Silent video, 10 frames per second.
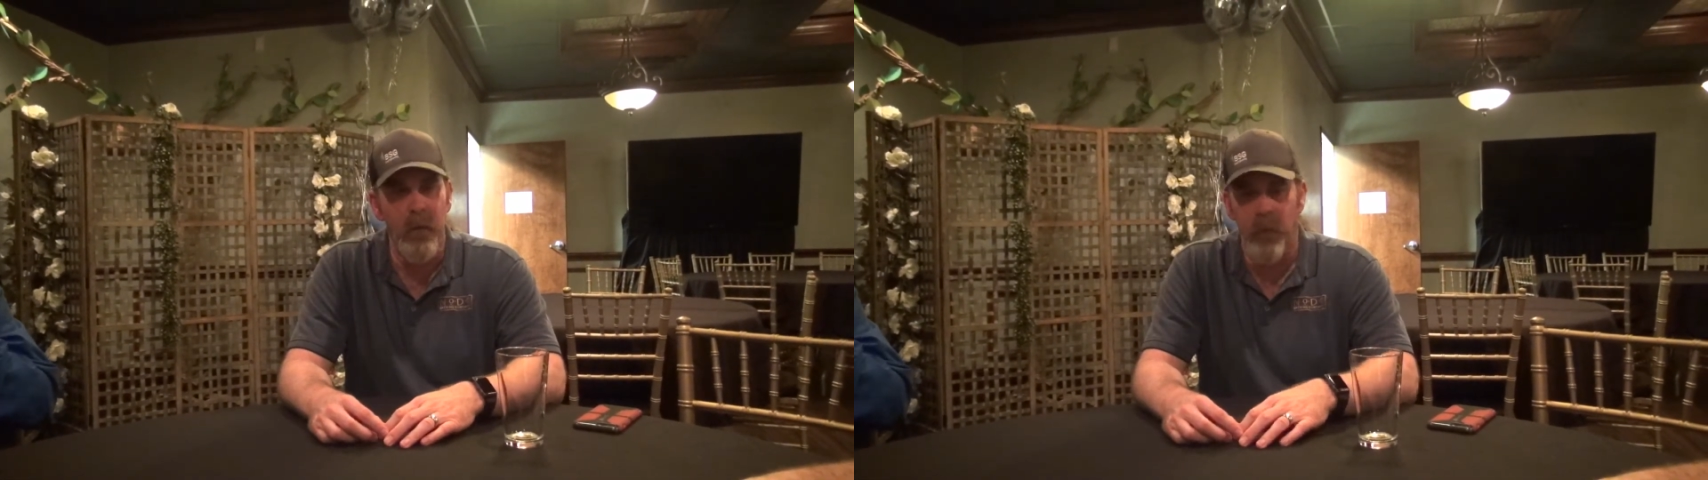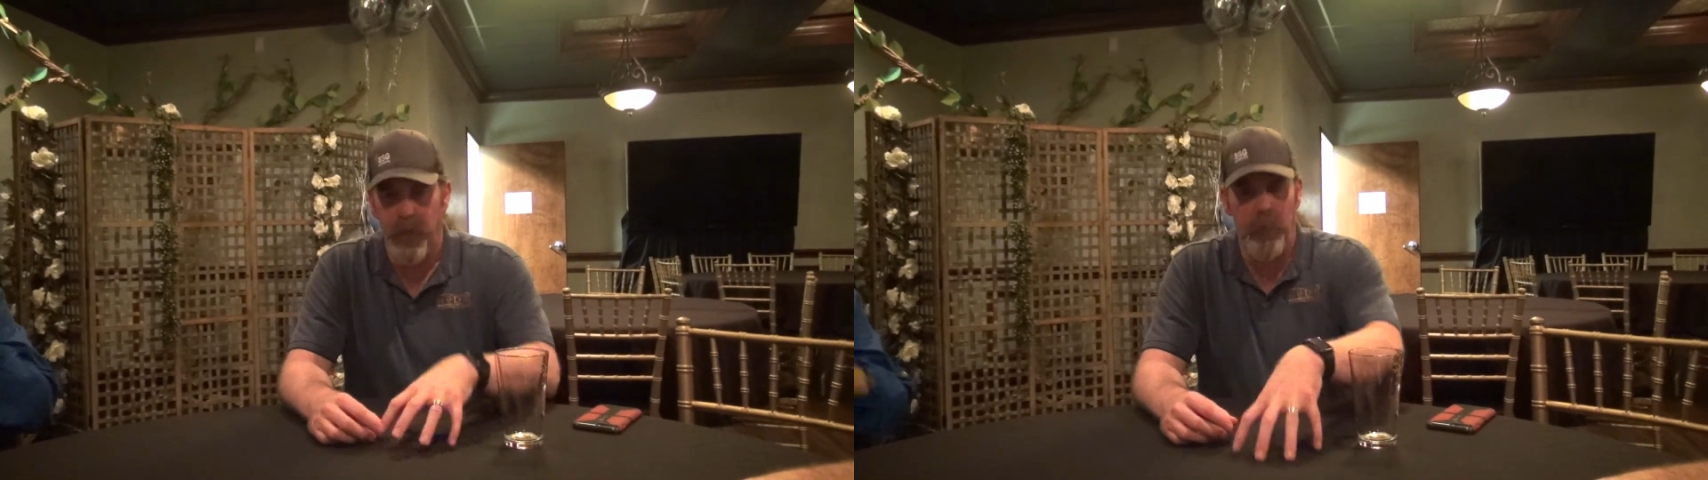
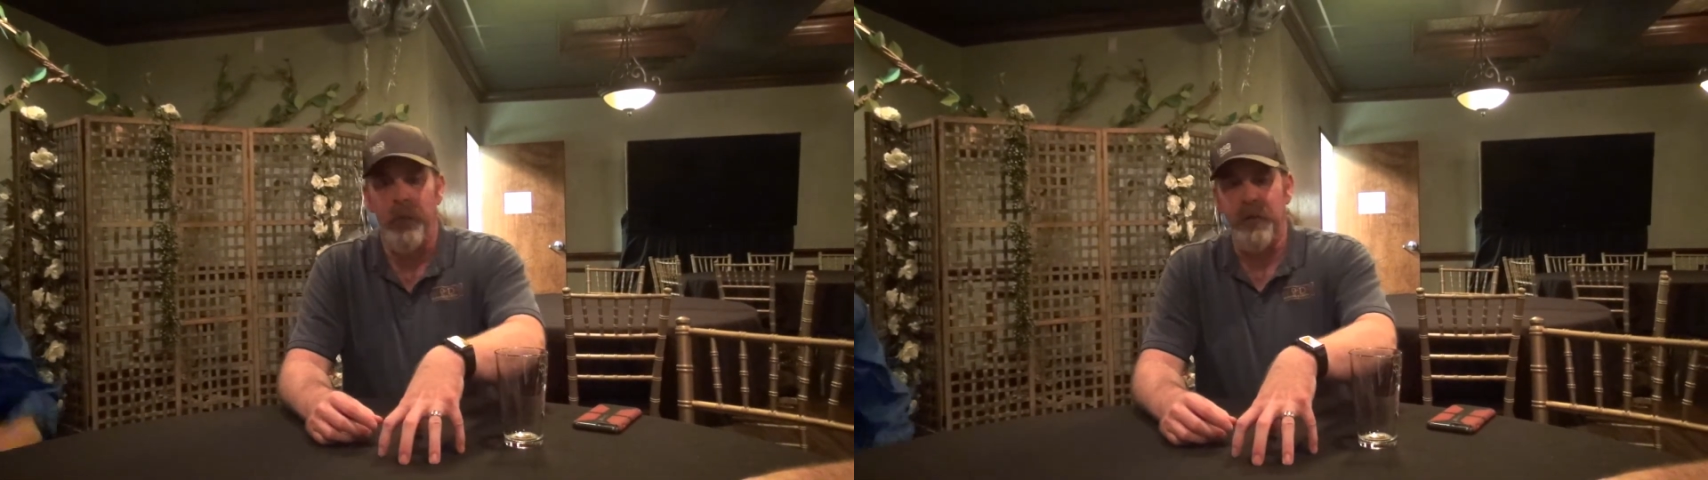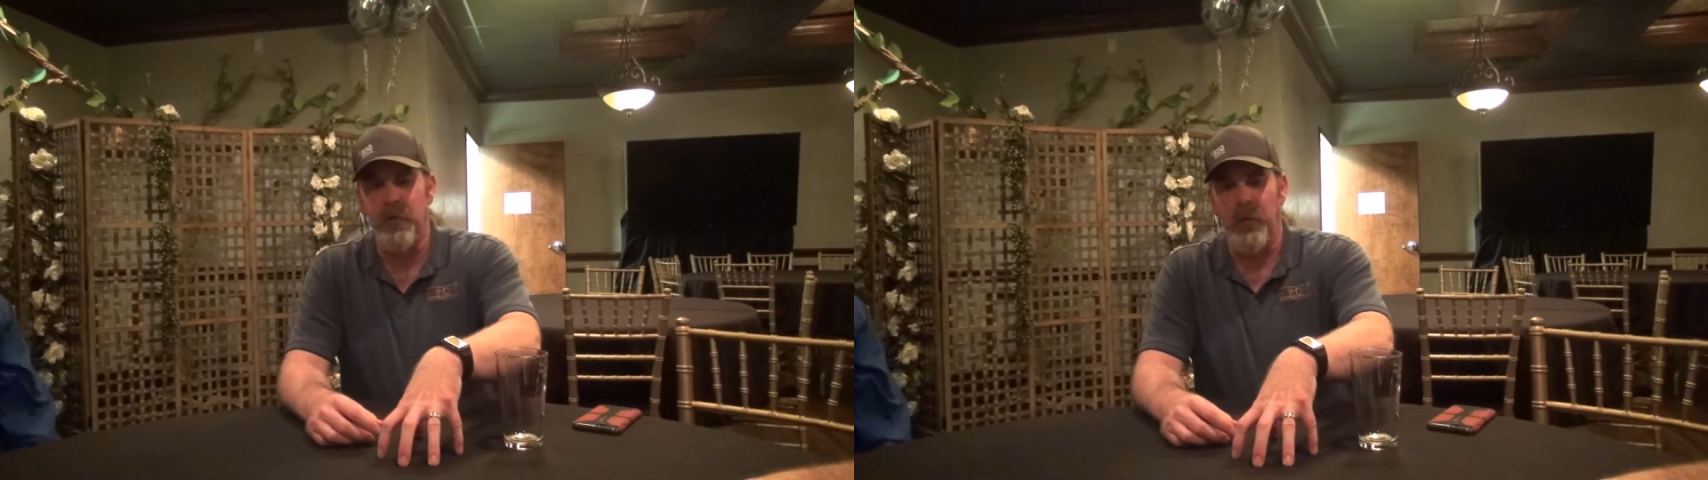Like,
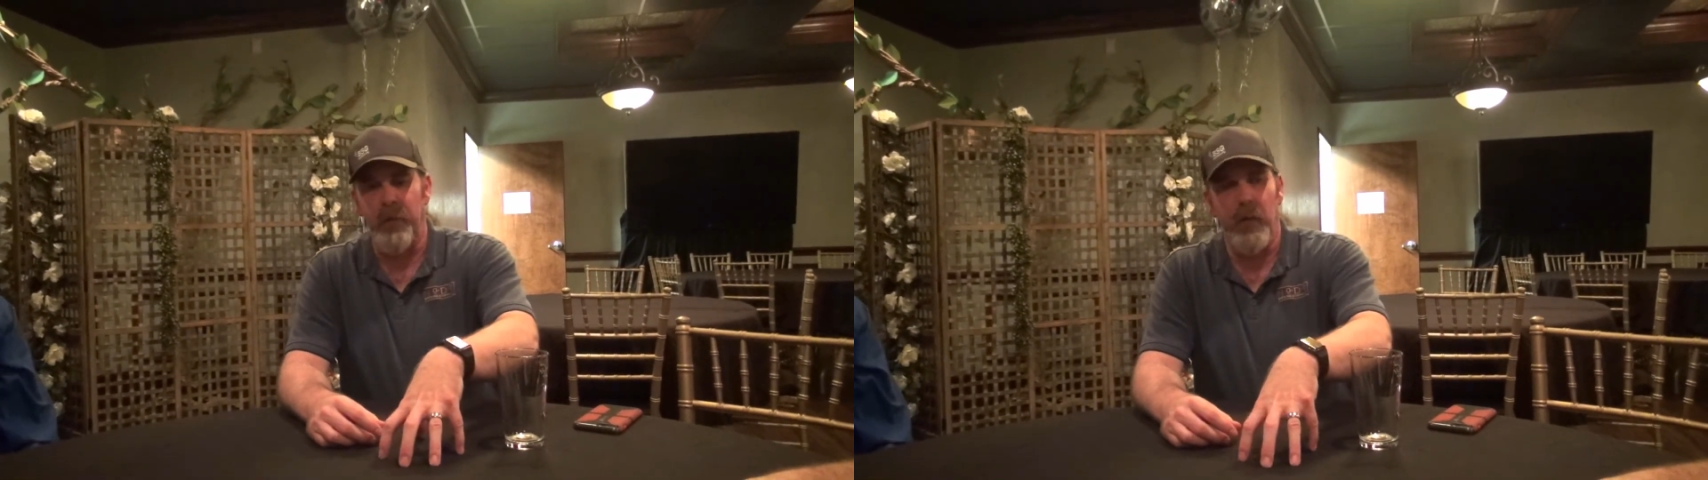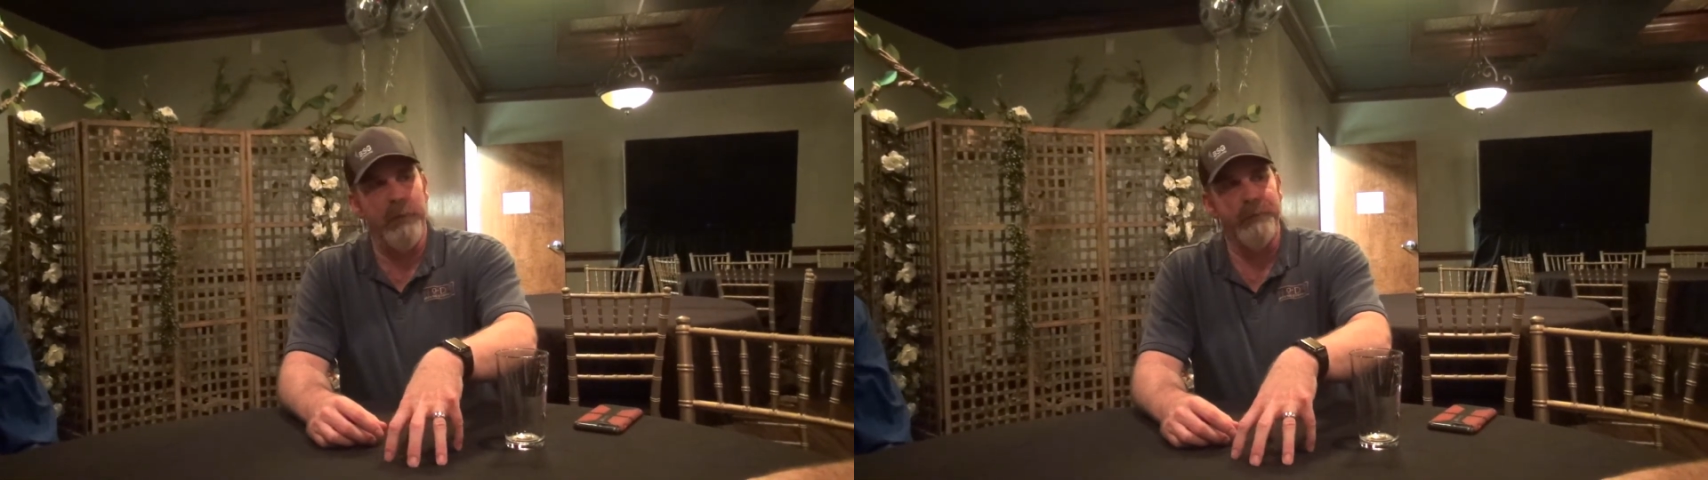well, this is what
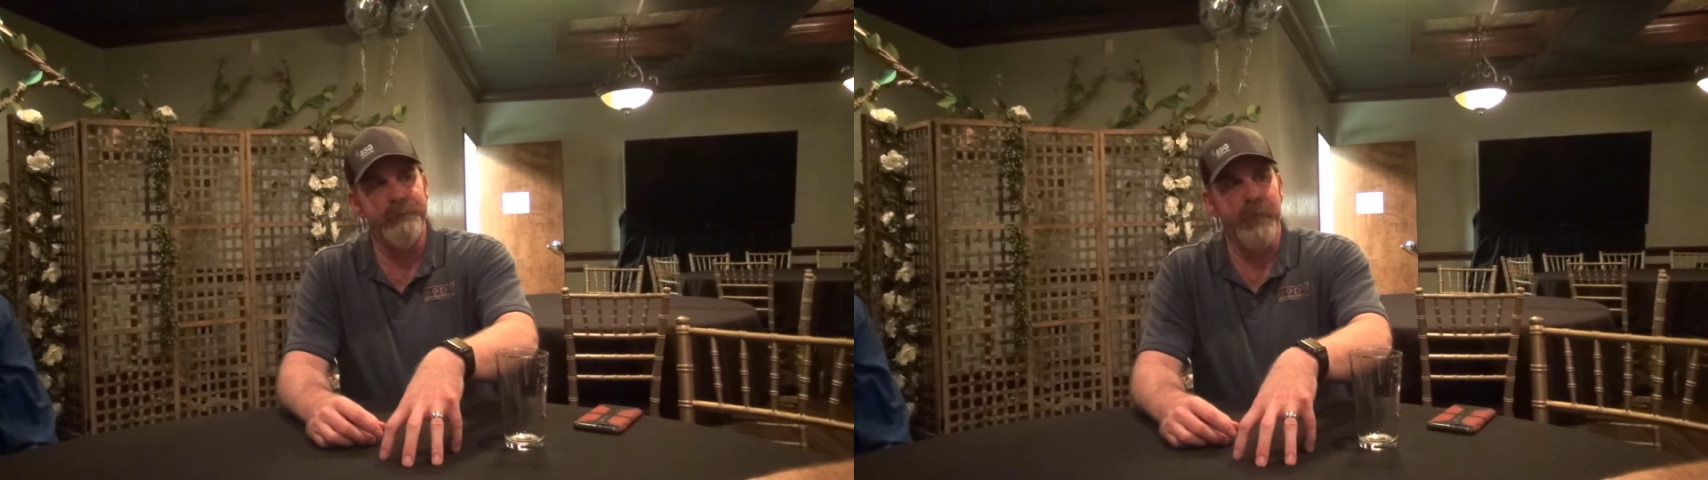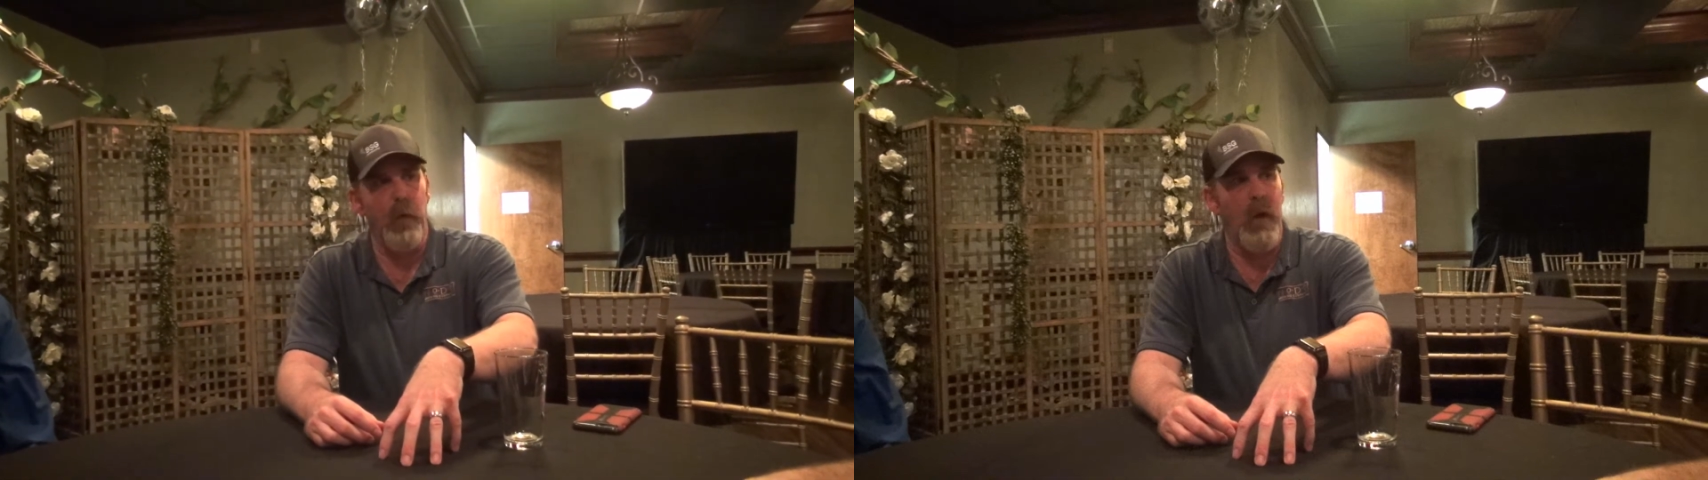their
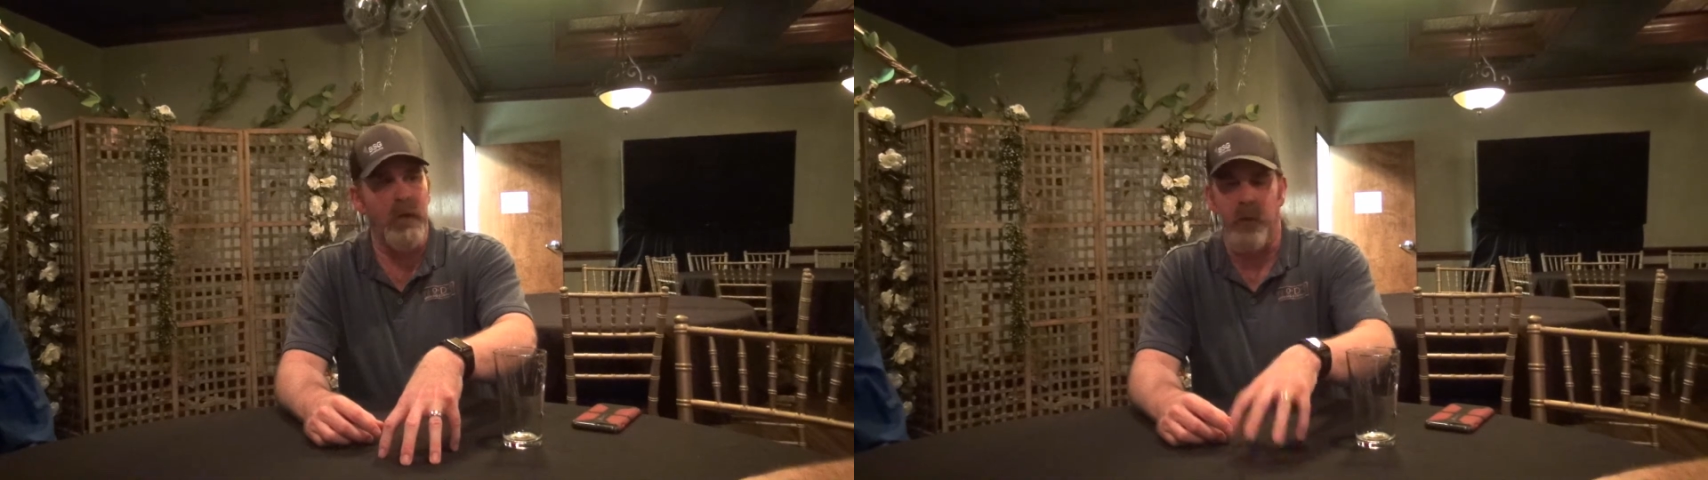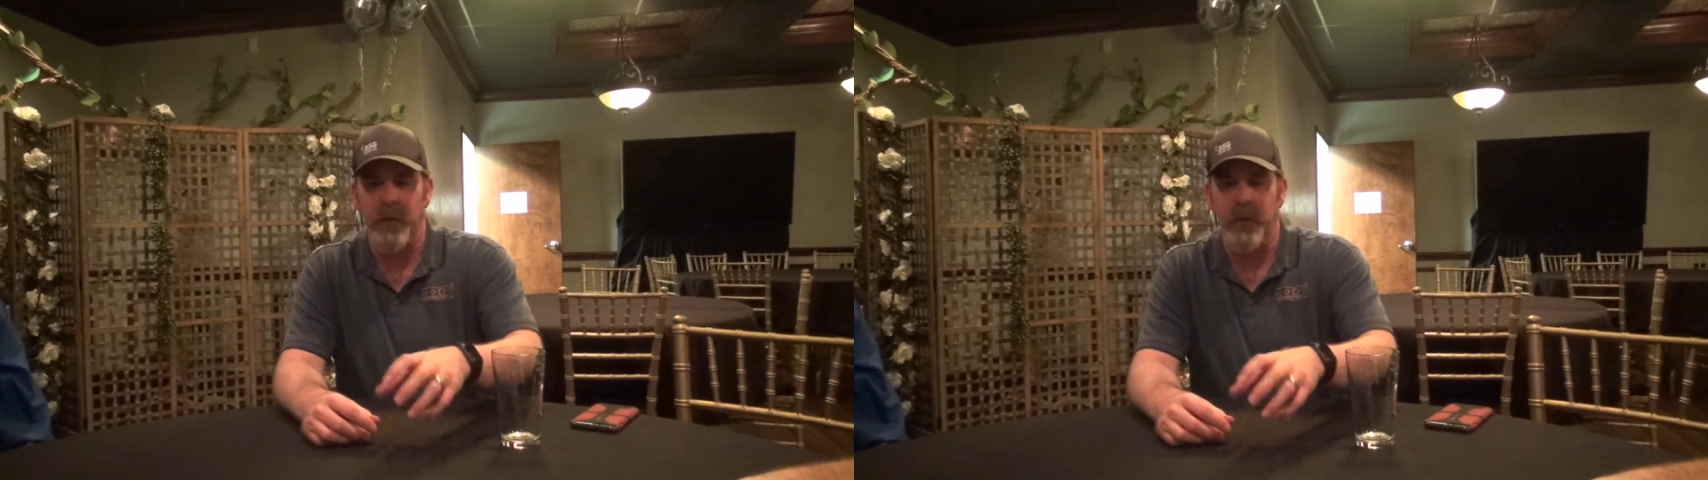water's